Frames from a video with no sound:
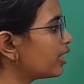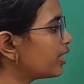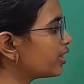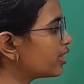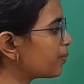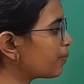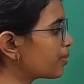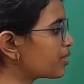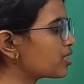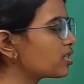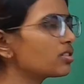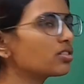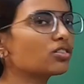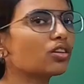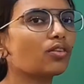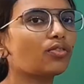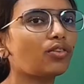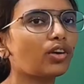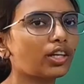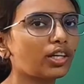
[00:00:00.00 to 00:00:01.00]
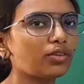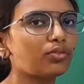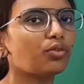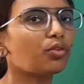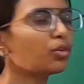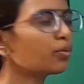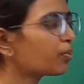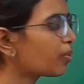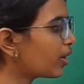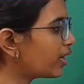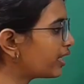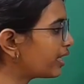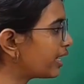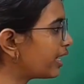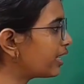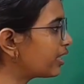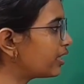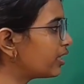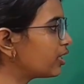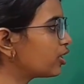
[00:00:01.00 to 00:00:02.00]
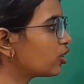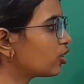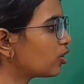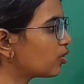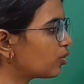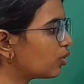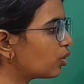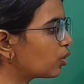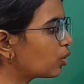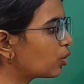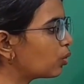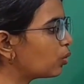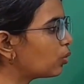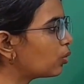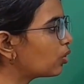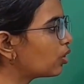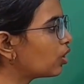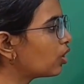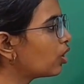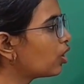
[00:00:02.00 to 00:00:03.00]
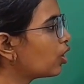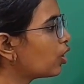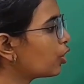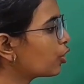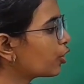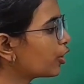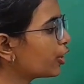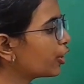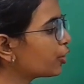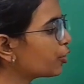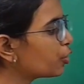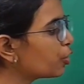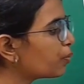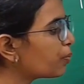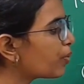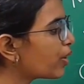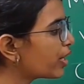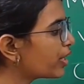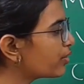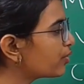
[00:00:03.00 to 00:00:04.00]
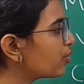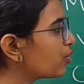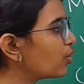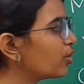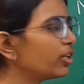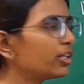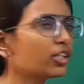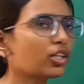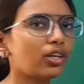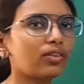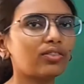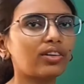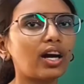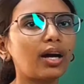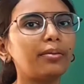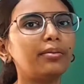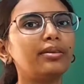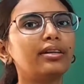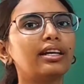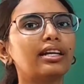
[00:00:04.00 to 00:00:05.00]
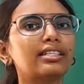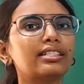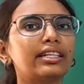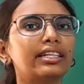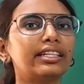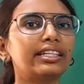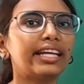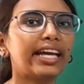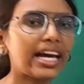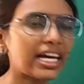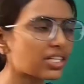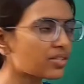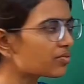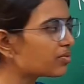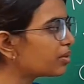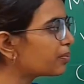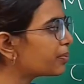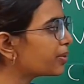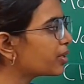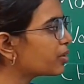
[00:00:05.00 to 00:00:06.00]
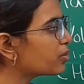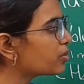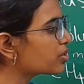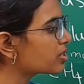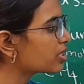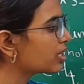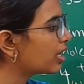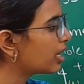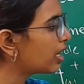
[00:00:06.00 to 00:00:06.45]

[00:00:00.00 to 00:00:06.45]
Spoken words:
in the presence of 44.8 liter of O2, 22.4 liter of carbon dioxide gas will produce